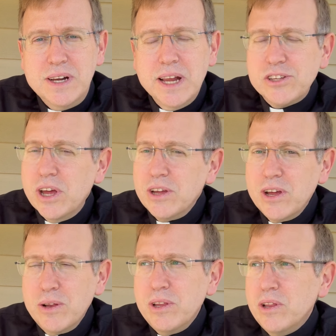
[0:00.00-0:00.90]
It's not
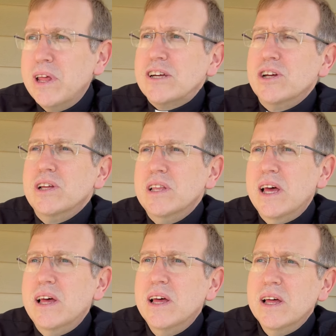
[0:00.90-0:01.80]
actually
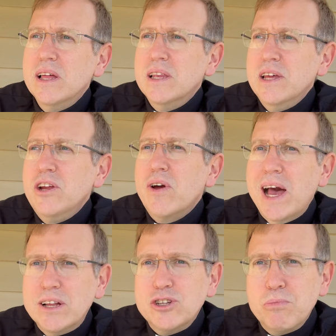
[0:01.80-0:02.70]
Linear
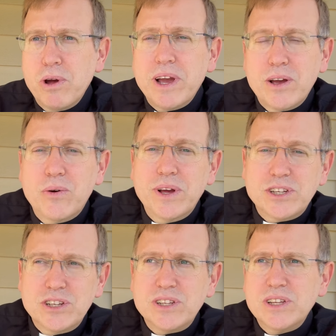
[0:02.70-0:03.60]
Algebraic
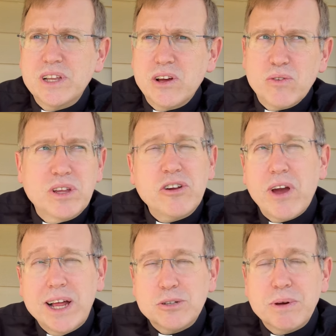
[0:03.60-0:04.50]
Equations or Linear
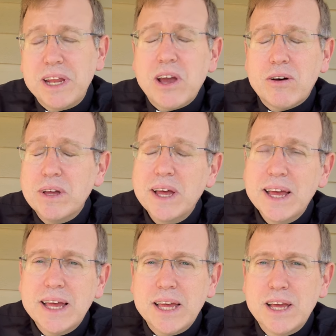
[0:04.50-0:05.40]
Algebra. Anyhow,
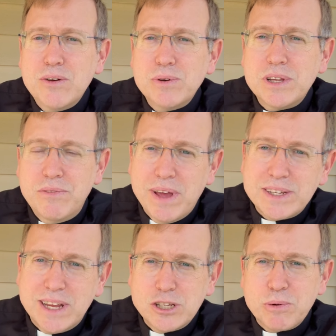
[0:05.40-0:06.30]
it was an
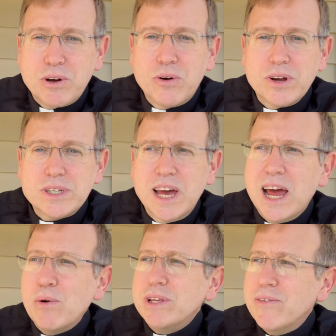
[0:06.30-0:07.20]
advanced algebra course, and
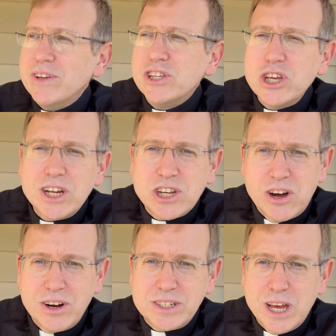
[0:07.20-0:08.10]
I was having such a
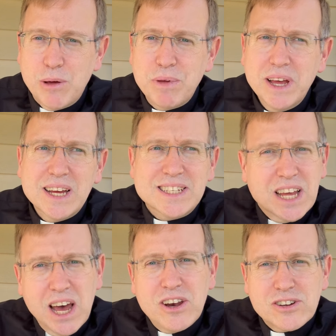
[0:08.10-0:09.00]
hard time
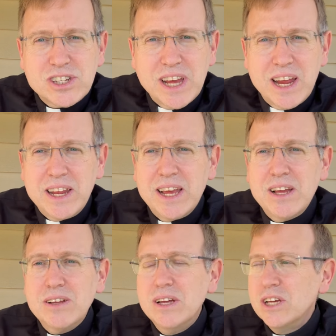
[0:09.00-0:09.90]
not
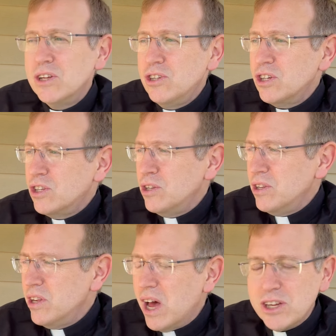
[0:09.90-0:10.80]
understanding, just
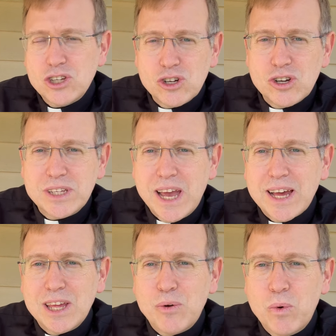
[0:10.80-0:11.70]
not sure
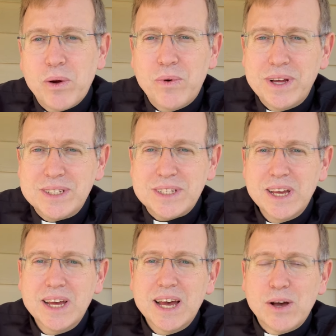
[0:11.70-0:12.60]
exactly what it was
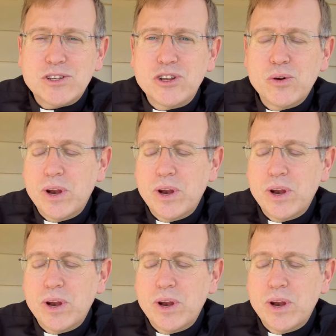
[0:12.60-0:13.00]
I was to do.